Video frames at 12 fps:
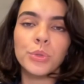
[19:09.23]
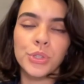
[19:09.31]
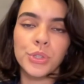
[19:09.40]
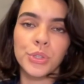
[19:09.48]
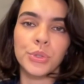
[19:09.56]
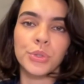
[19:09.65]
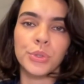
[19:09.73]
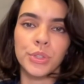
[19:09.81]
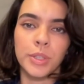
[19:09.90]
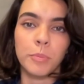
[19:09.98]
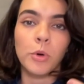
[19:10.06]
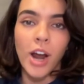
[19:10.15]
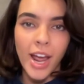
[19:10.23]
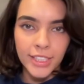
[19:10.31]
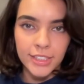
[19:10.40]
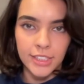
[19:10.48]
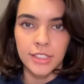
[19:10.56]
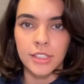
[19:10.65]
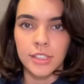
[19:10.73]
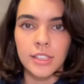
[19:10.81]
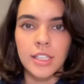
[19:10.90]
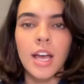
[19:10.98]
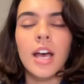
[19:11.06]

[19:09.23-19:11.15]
to the practice,